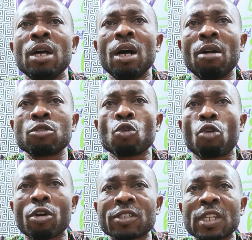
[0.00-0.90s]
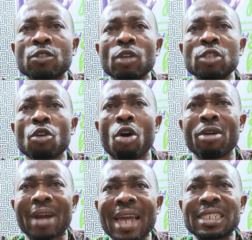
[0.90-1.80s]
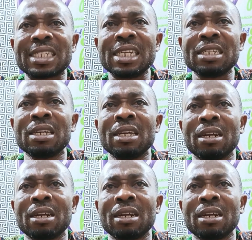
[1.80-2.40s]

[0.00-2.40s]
to concentrate on writing